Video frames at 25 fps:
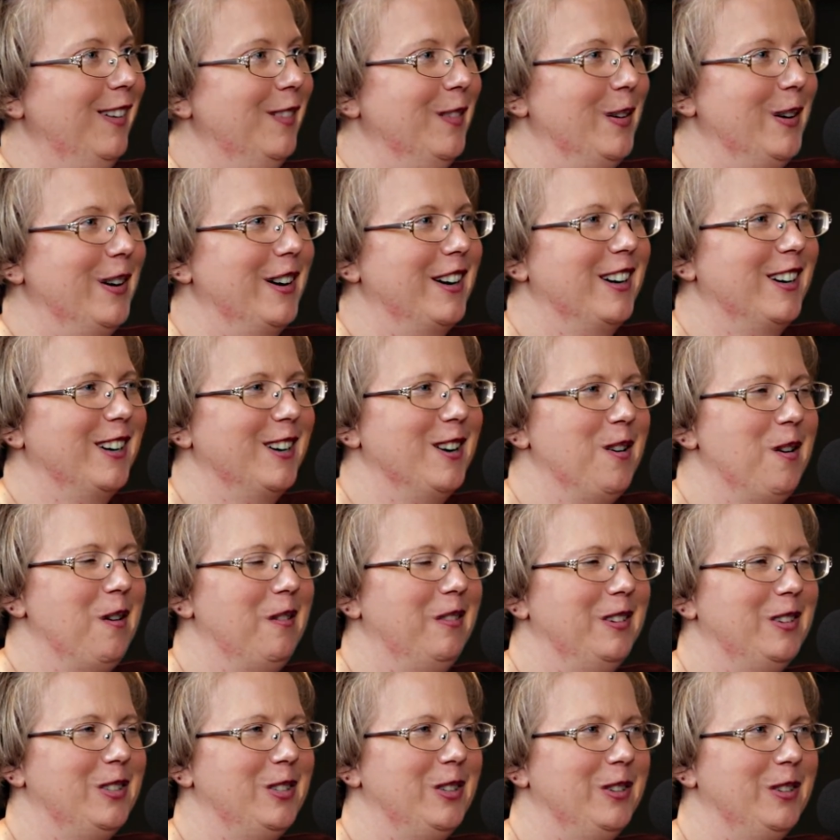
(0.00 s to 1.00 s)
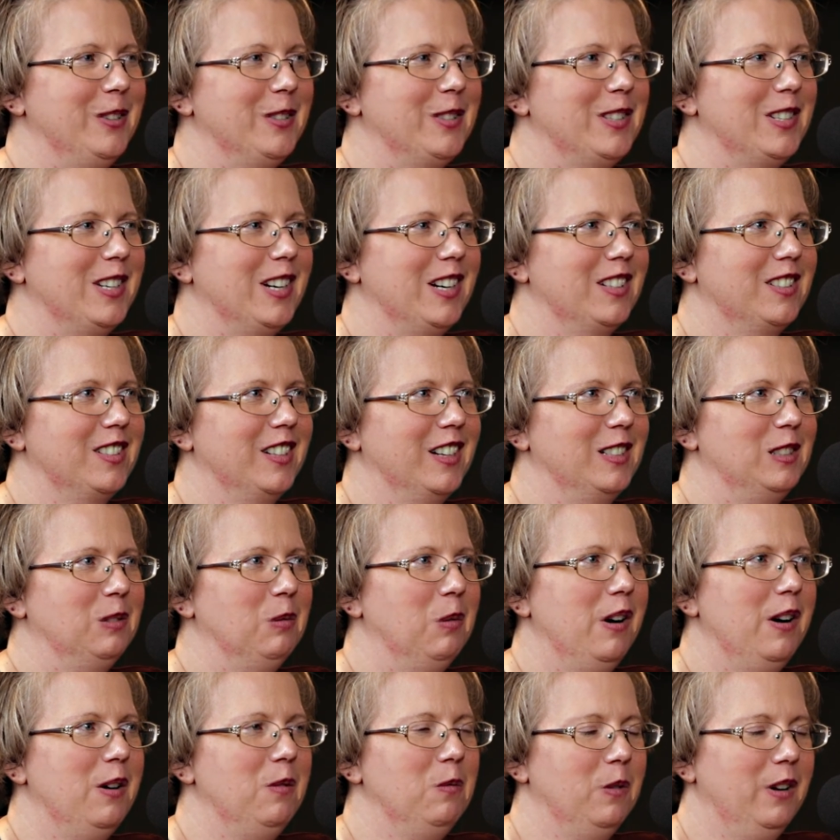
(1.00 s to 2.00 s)
We're going to go over to
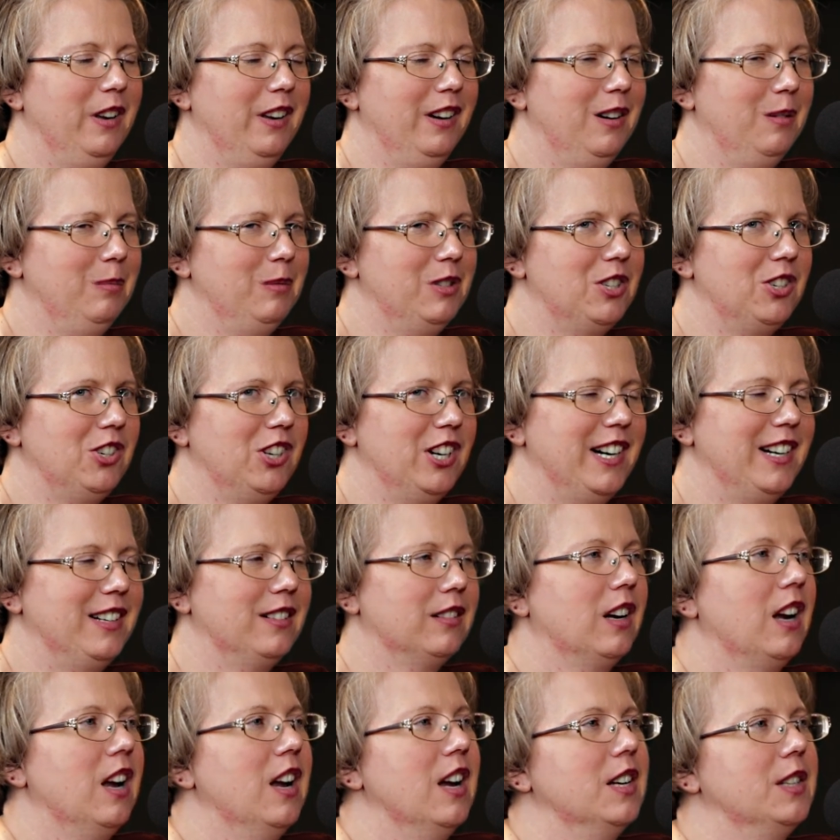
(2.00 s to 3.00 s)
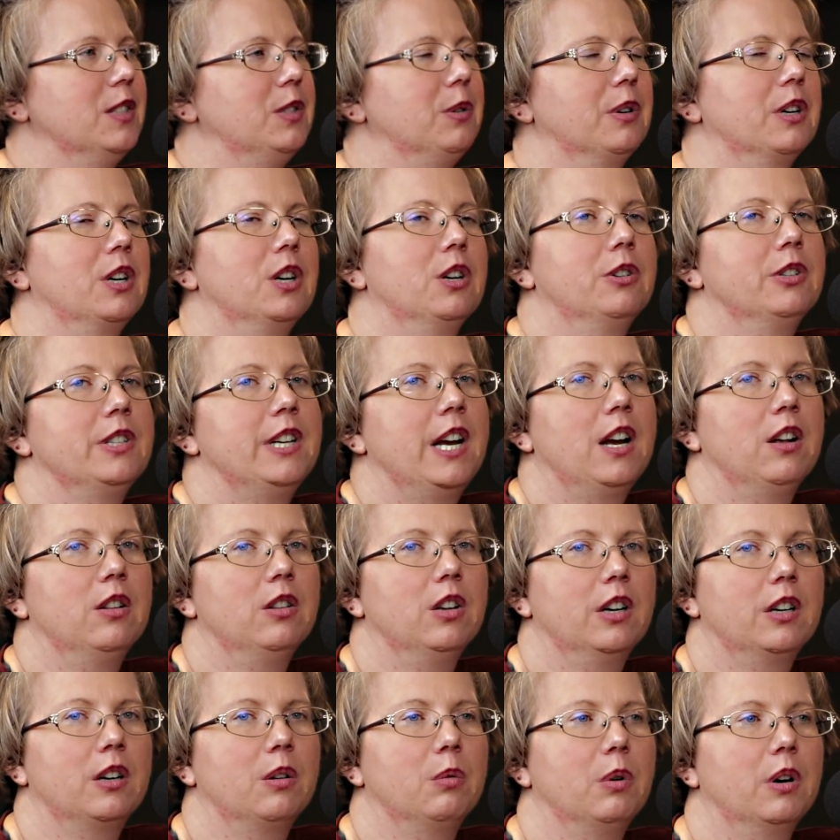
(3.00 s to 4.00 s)
661 William Street. So we're going to go take a
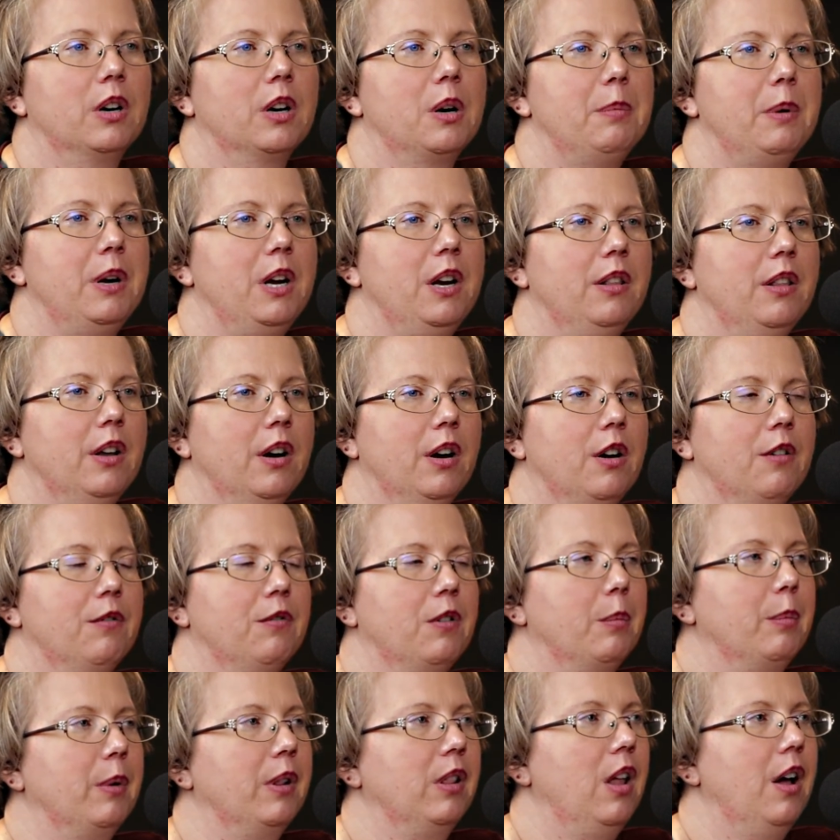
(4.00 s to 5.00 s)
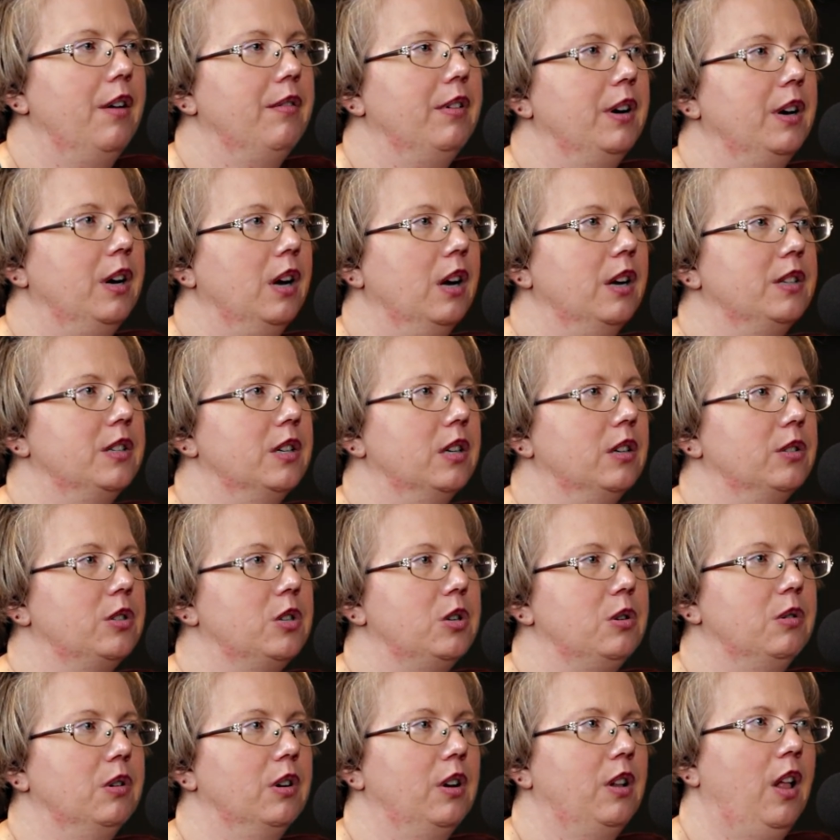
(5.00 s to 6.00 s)
look. We're going to be there from 11 until
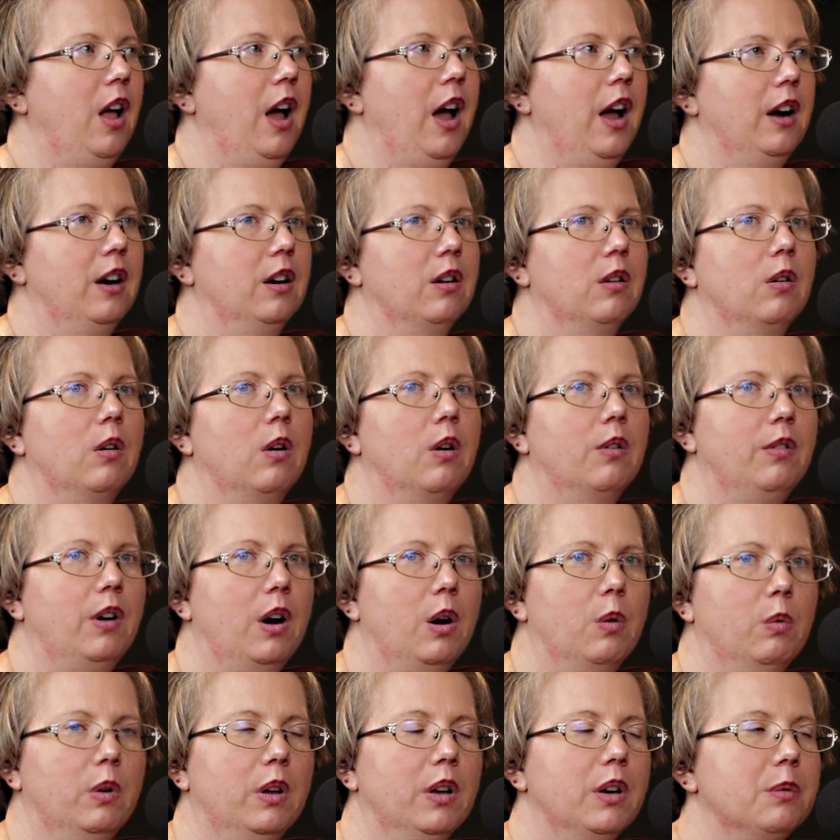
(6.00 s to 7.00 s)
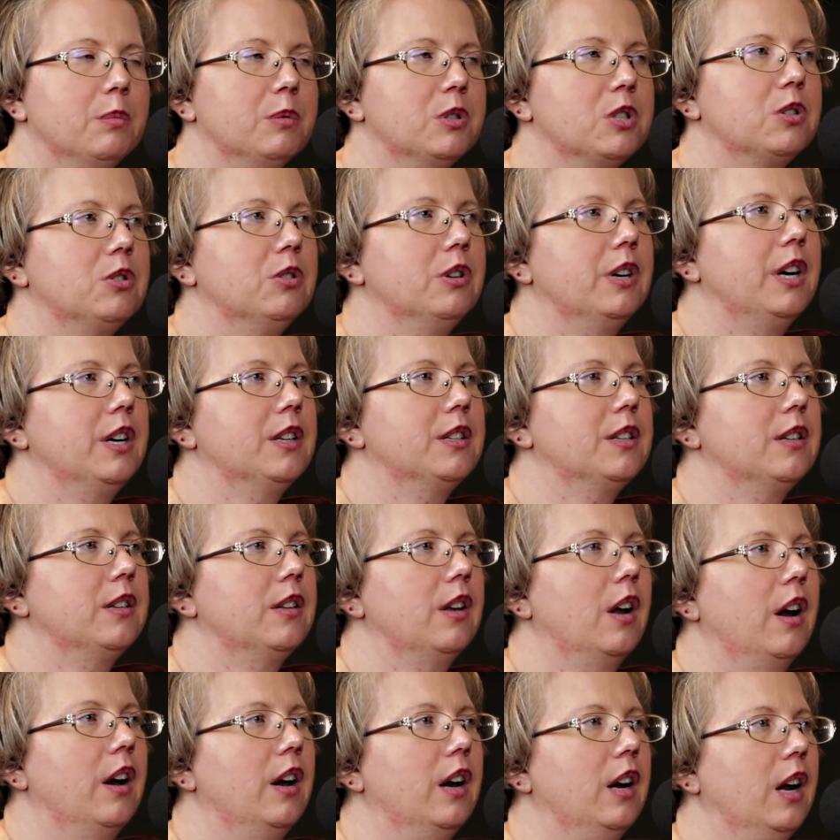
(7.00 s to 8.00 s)
2 o'clock over at William Street.
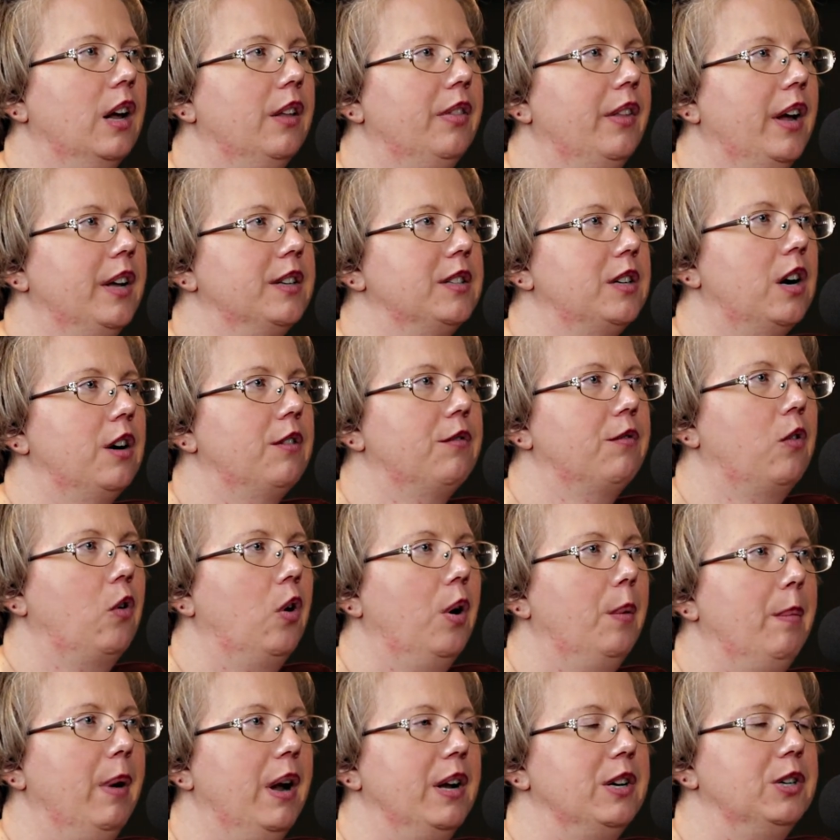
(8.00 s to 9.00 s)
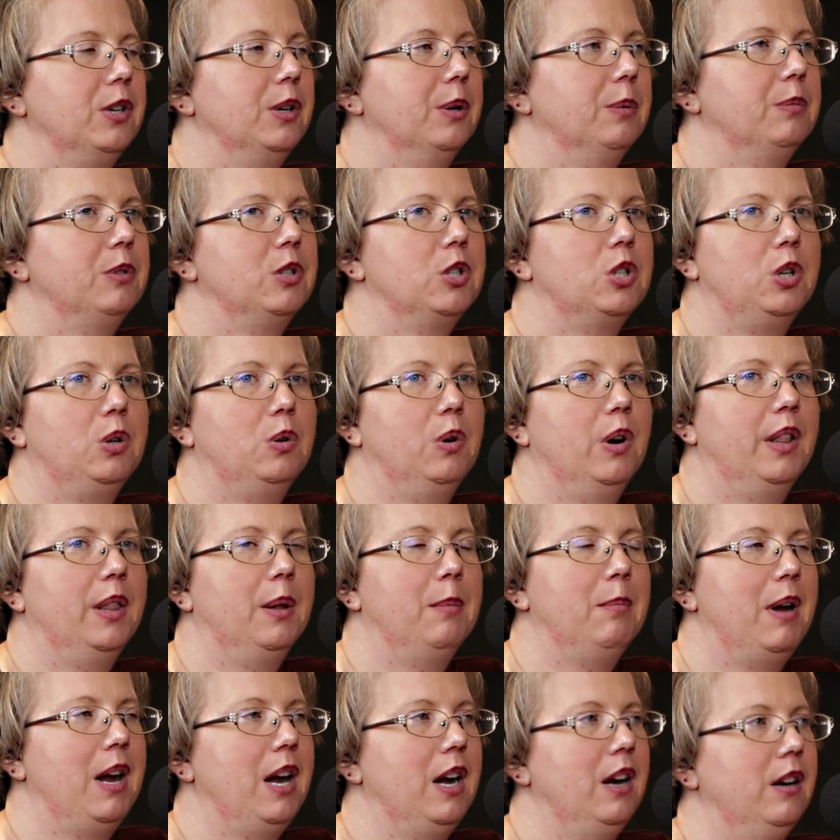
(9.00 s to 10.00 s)
And again, that's our 4-bedroom, 2 on
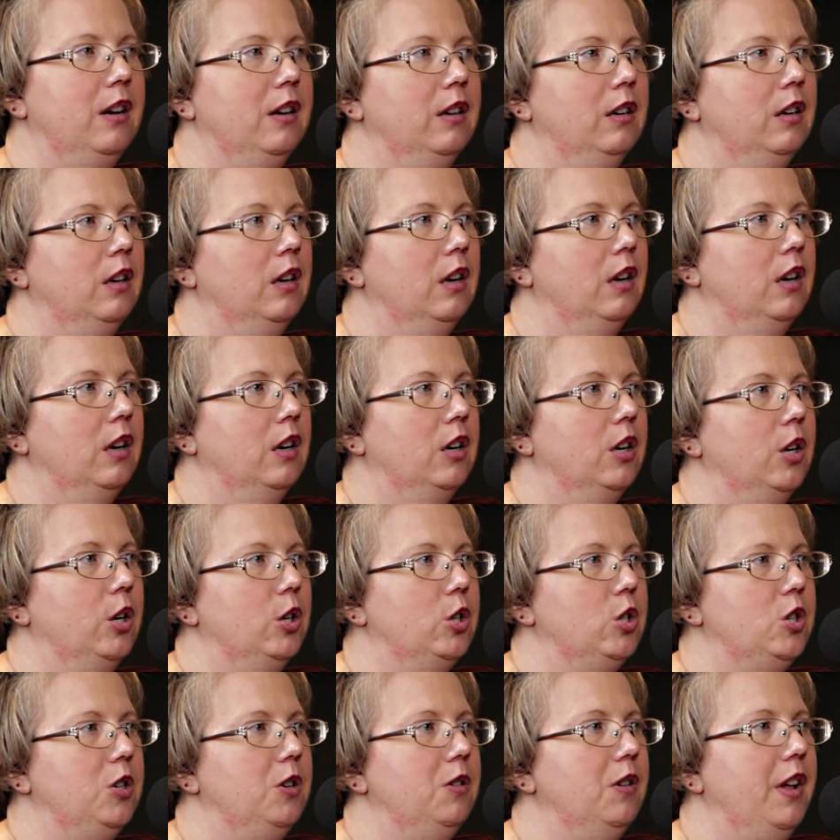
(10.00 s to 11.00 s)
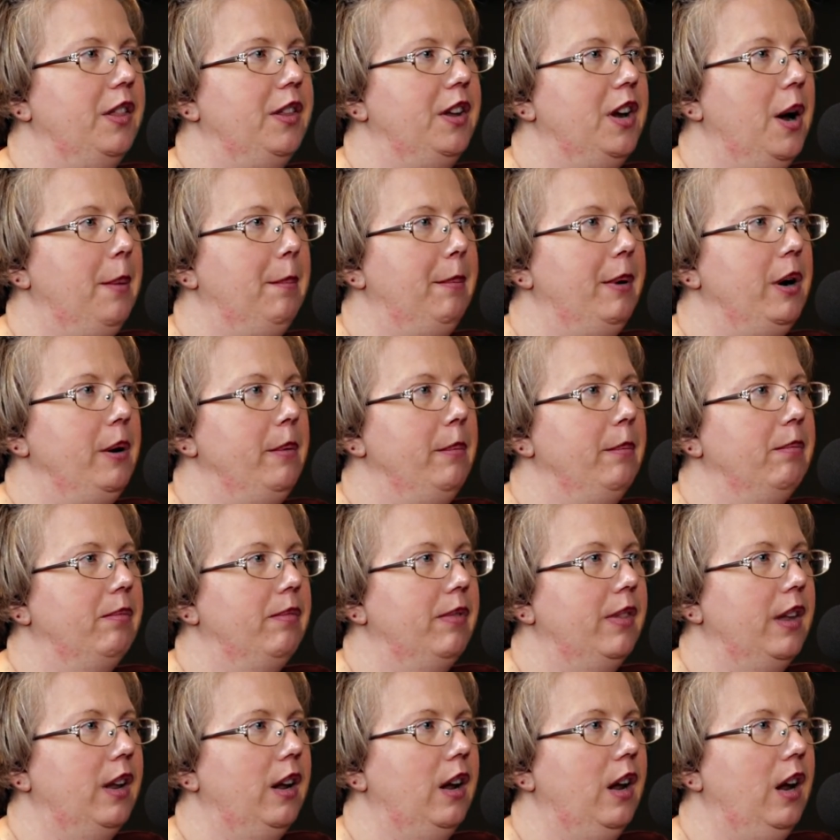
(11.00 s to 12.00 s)
the main, 2 on the upper.
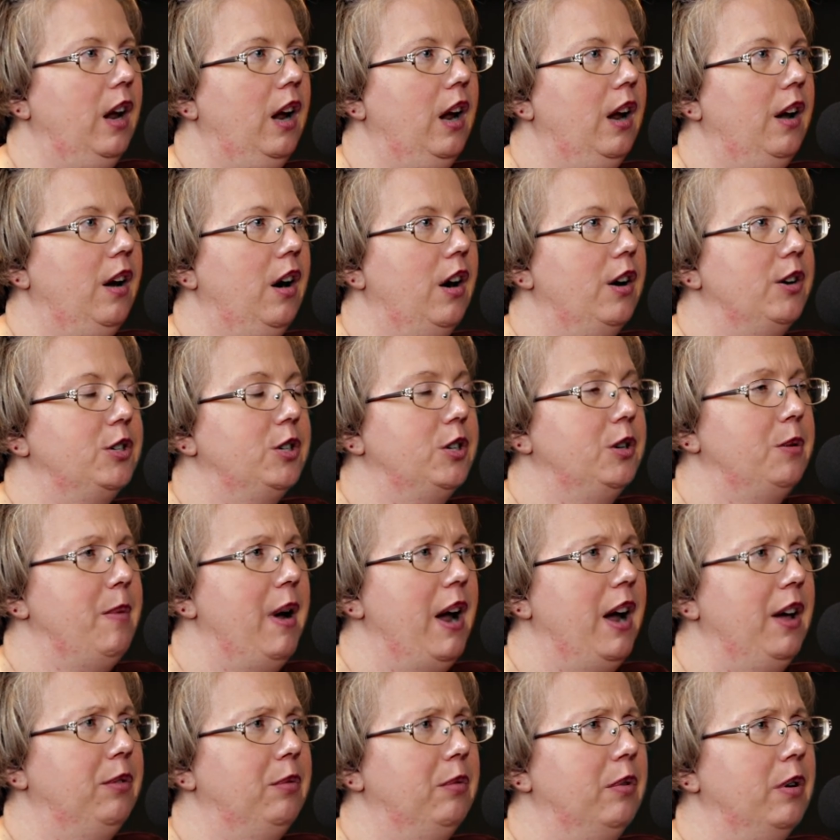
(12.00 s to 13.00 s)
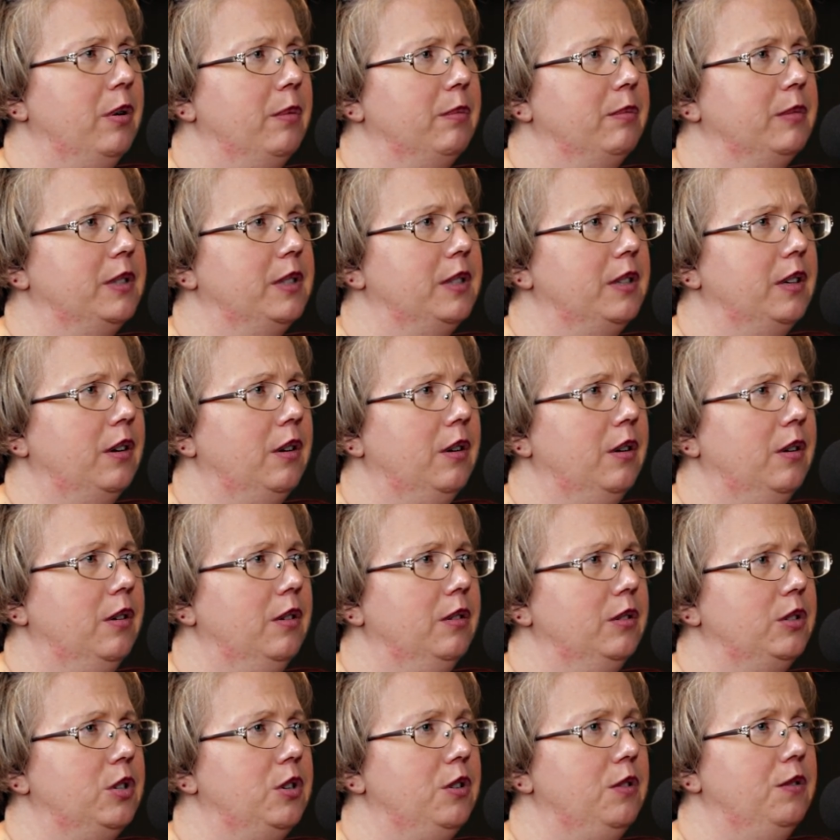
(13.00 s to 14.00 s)
And our 2 bathrooms.
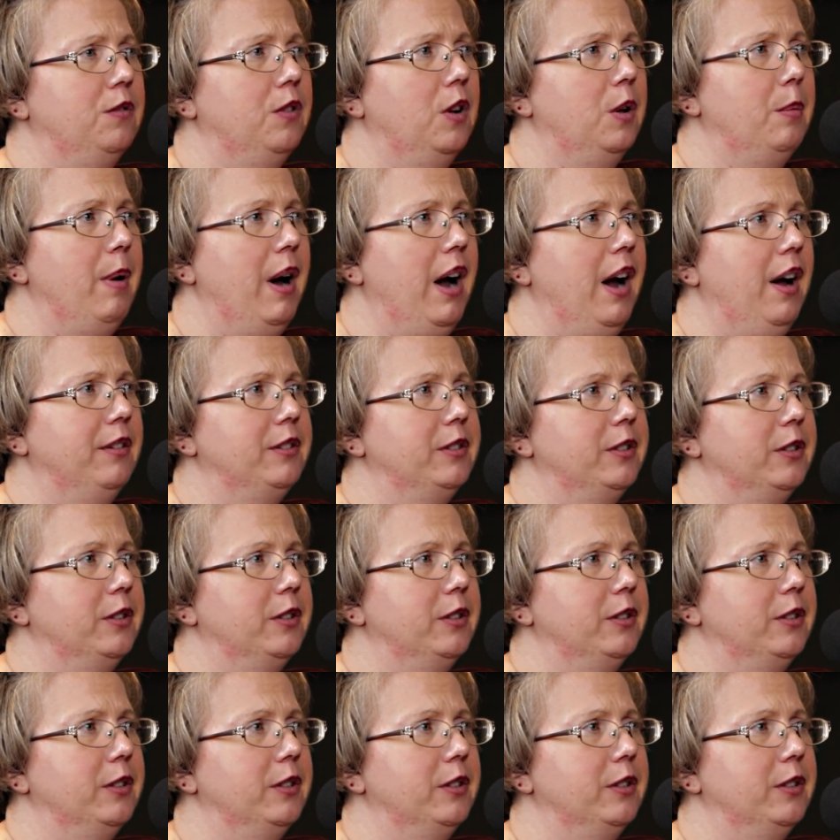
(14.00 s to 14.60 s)
So 2 full baths.